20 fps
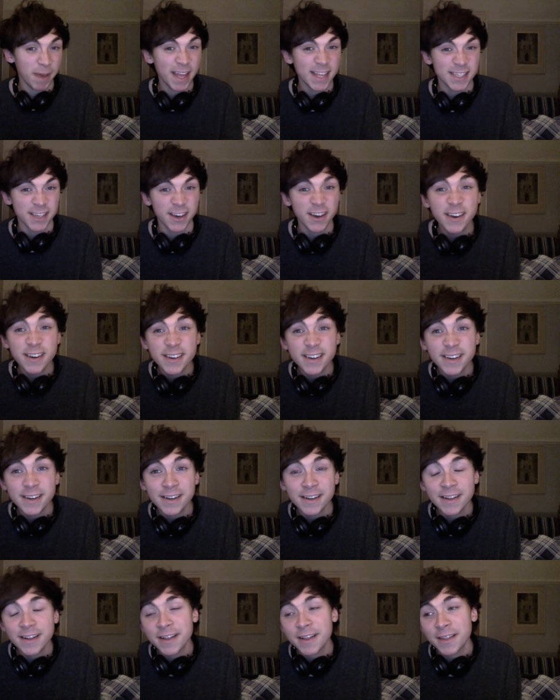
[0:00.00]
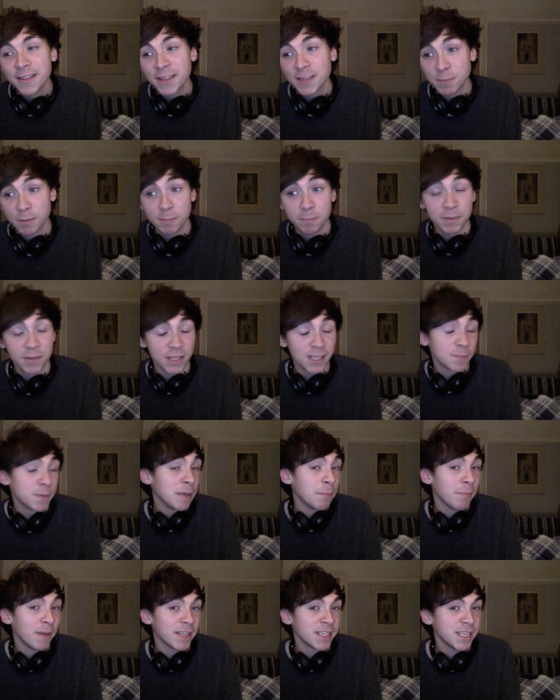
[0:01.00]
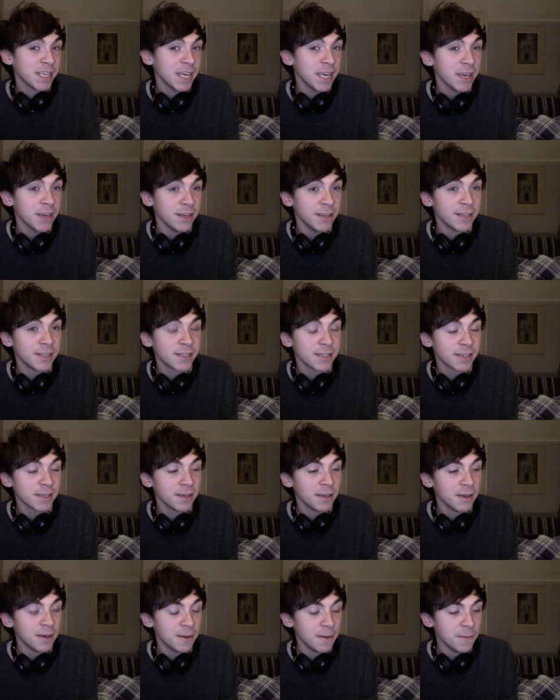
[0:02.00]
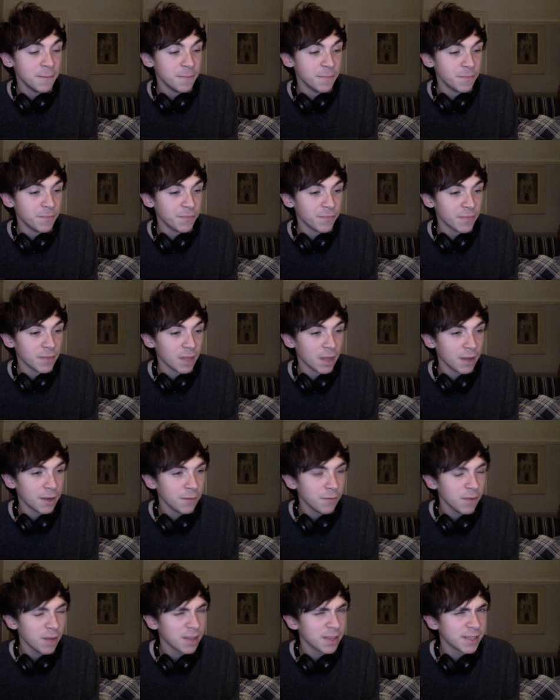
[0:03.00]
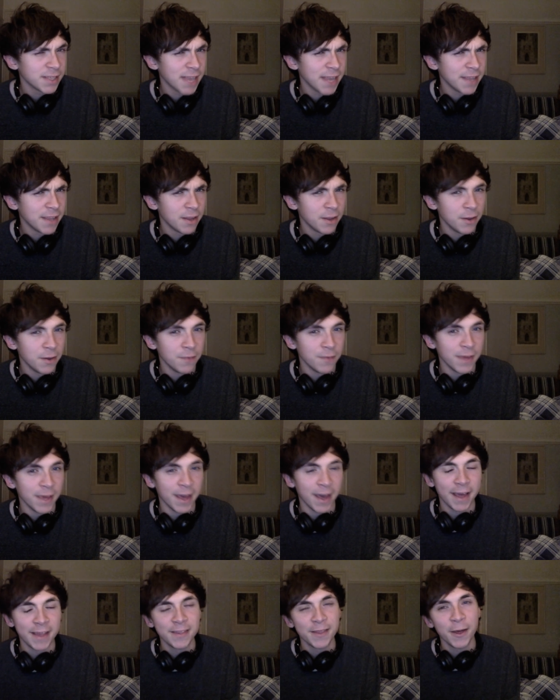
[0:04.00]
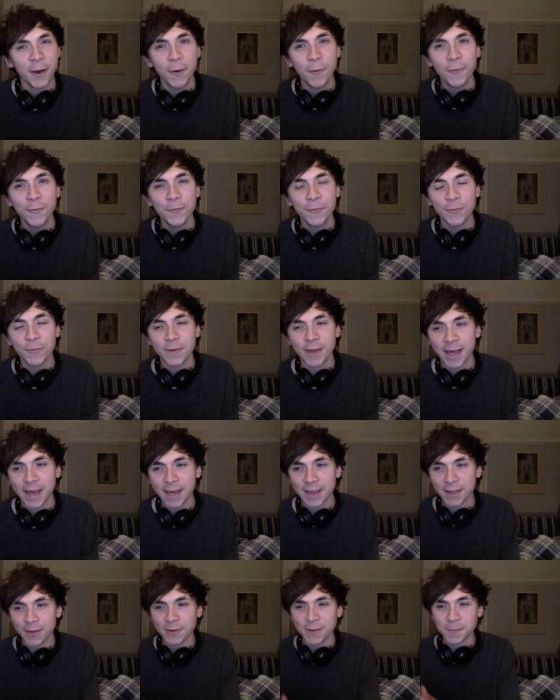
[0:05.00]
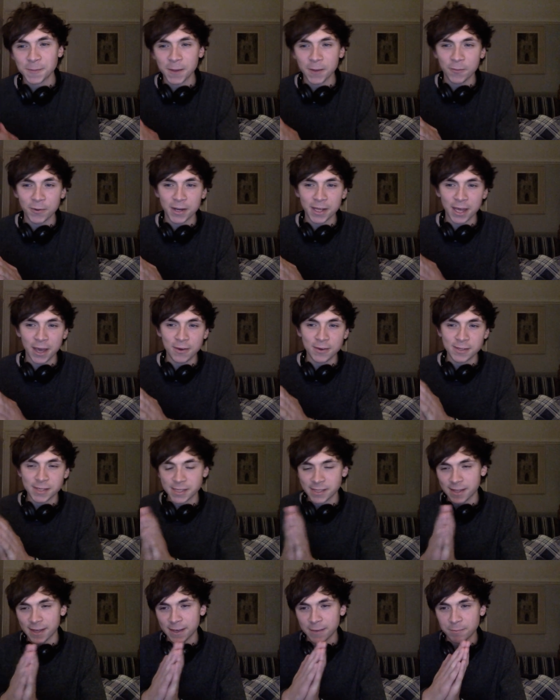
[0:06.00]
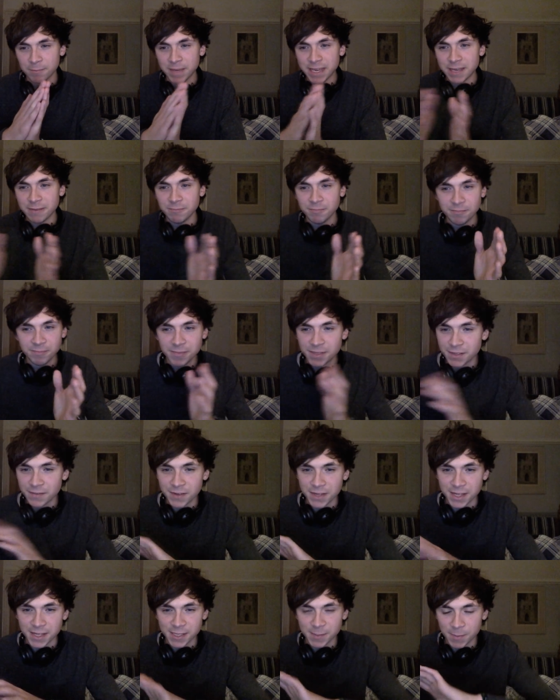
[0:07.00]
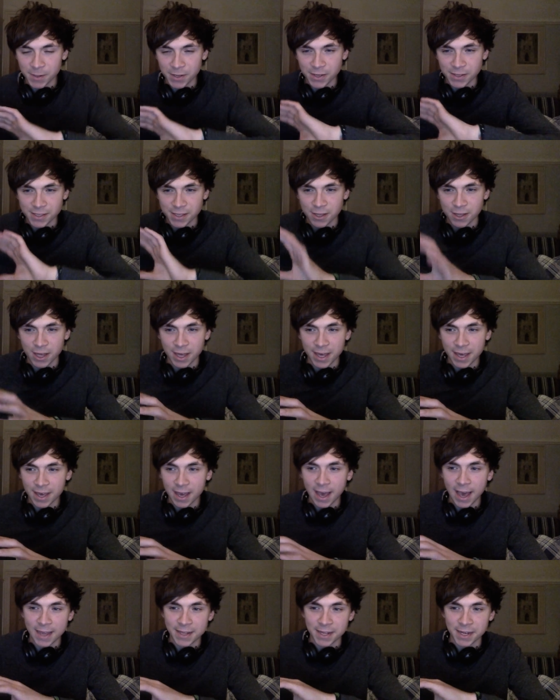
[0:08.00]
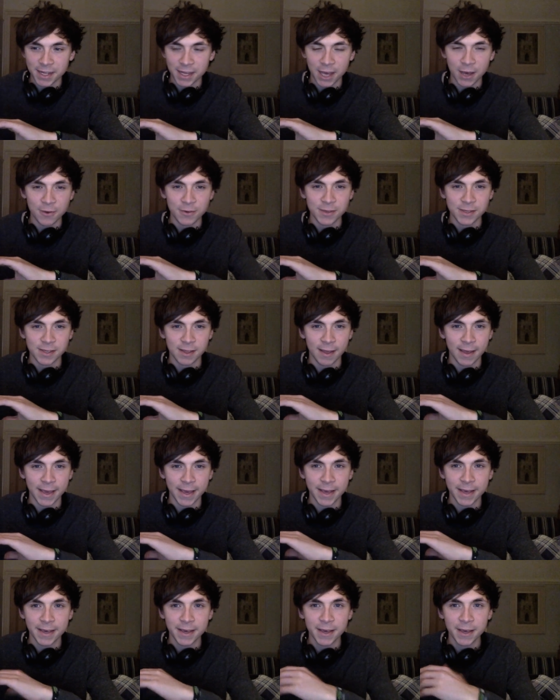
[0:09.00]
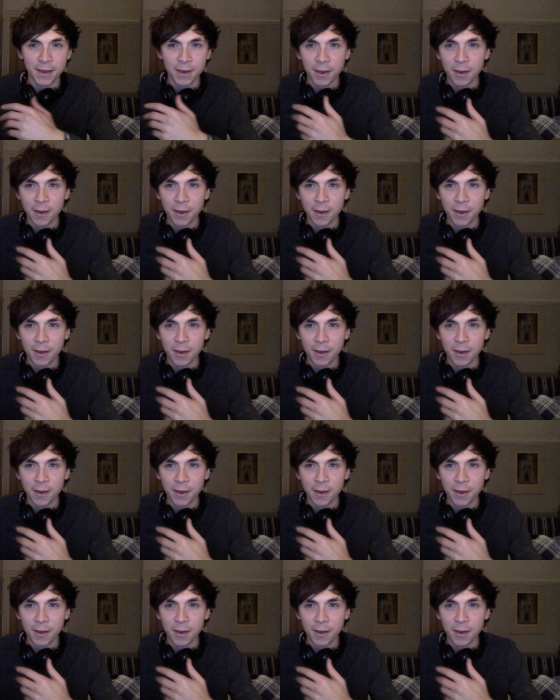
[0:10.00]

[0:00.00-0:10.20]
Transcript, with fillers: better. There's, but, but there's been better years. I don't really understand a lot of it. And the whole, like, there was a bit when it goes, it's like memes, fidget spinners and shit. And then it goes, like,